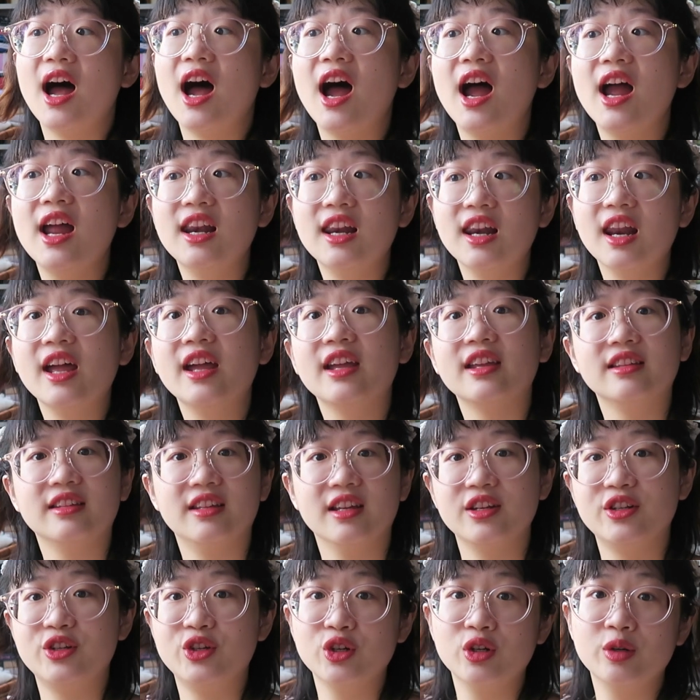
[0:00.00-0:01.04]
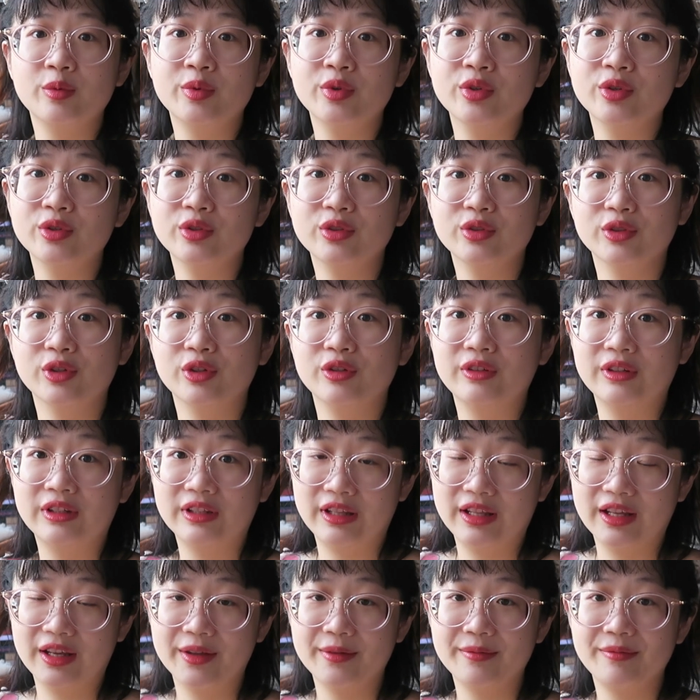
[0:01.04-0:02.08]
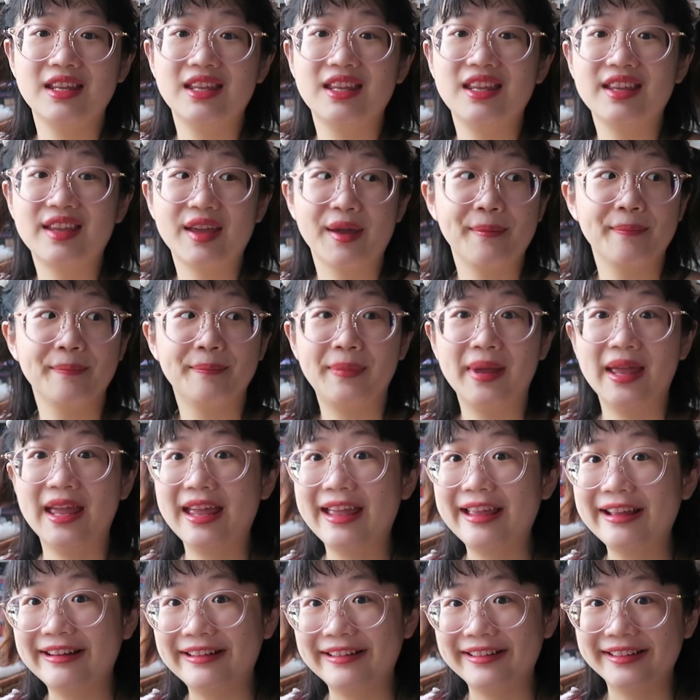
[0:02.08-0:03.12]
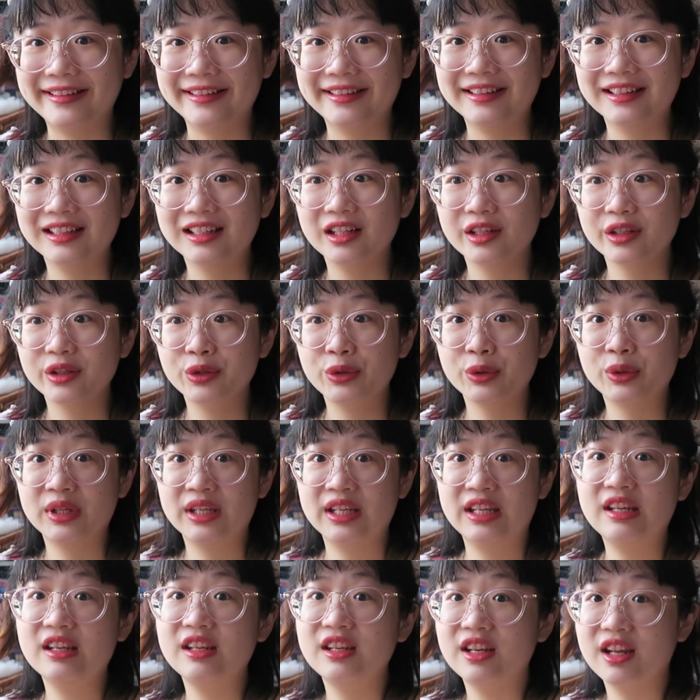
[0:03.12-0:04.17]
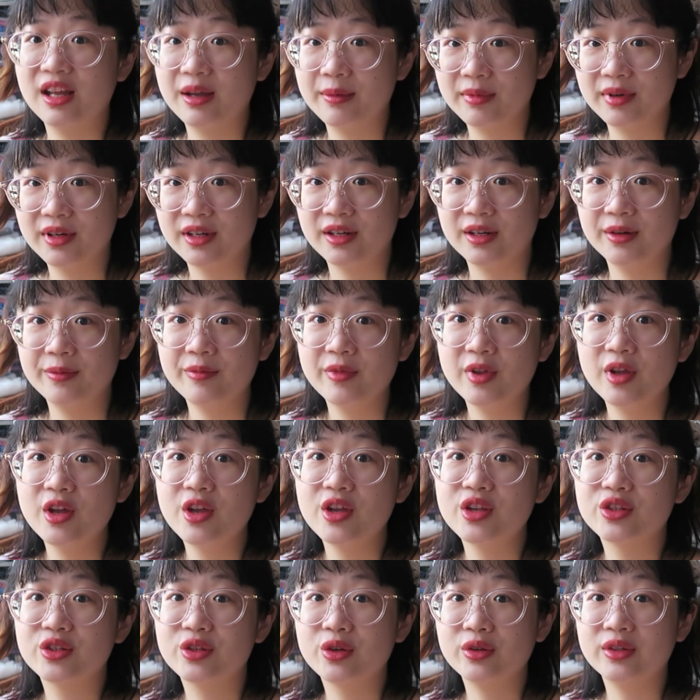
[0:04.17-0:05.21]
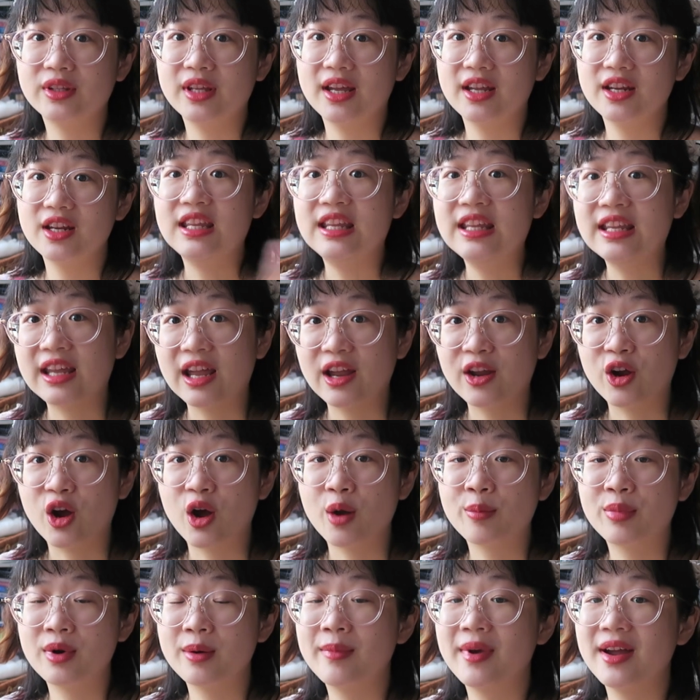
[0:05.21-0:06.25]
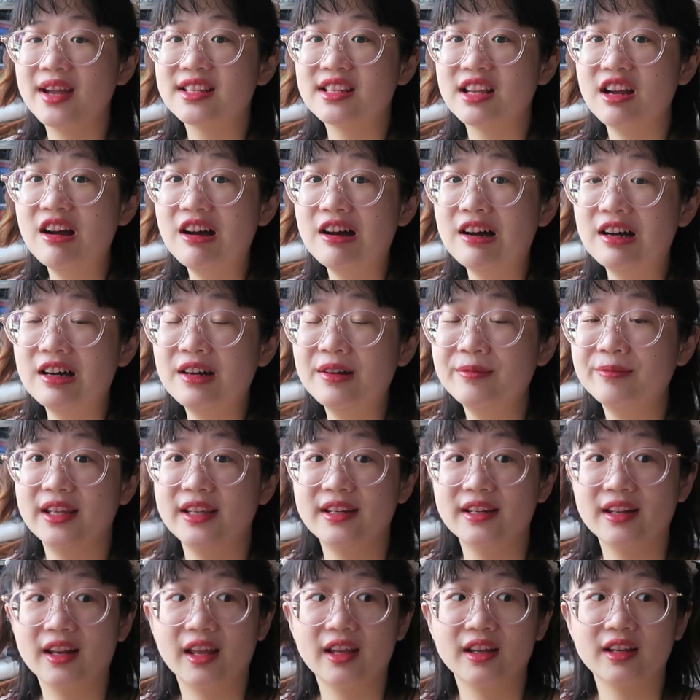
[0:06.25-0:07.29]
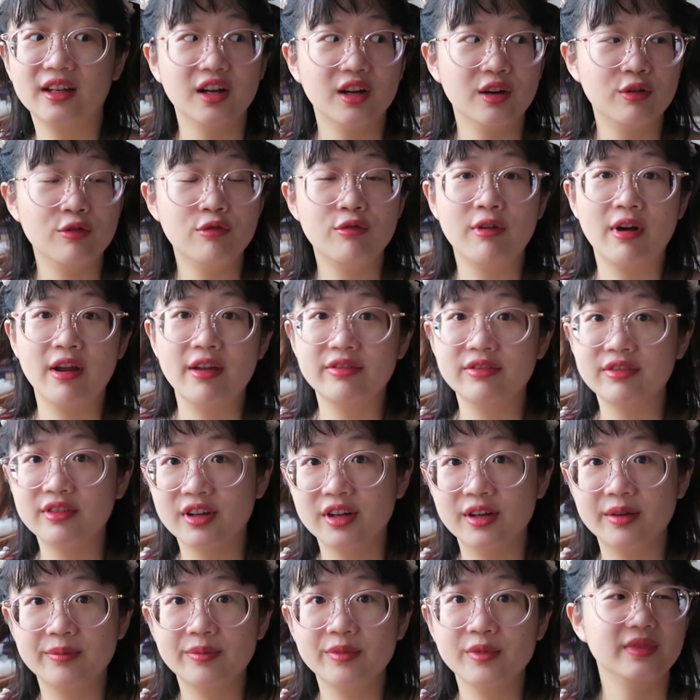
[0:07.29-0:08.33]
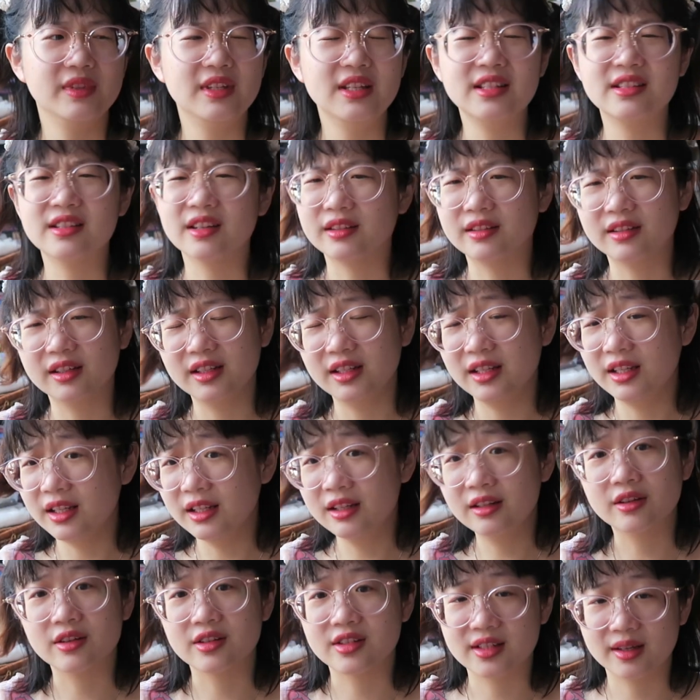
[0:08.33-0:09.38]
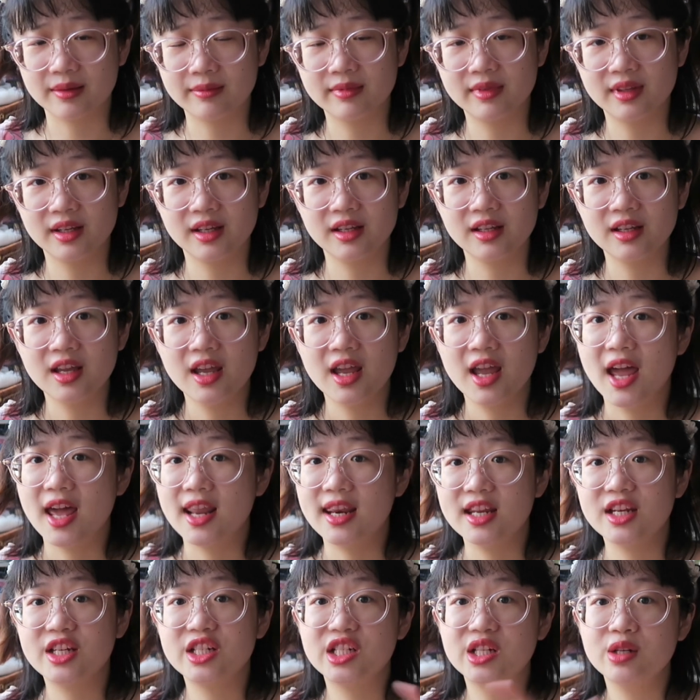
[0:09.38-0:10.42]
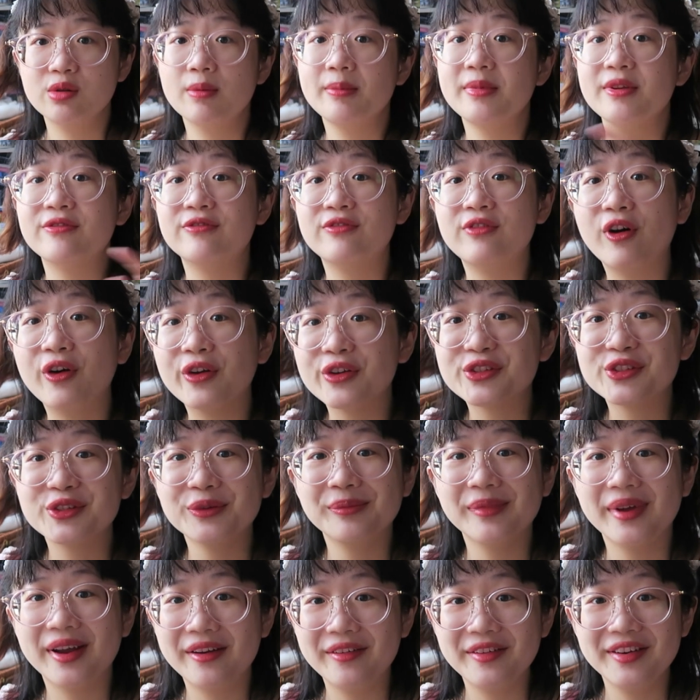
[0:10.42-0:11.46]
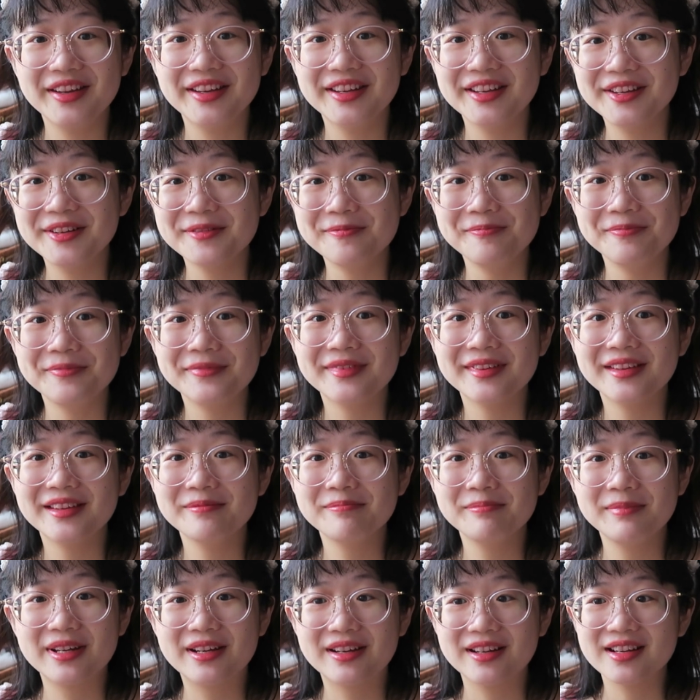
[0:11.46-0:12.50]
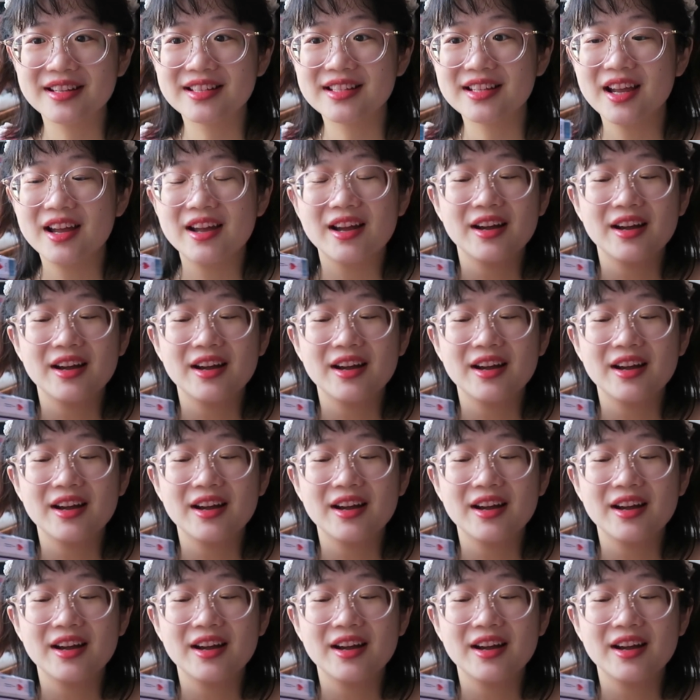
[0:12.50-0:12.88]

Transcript: I like that Chobu over there, he can pay her to kidnap her so that he can compromise her in like a random deserted inn or something, and then she will be forced to marry him because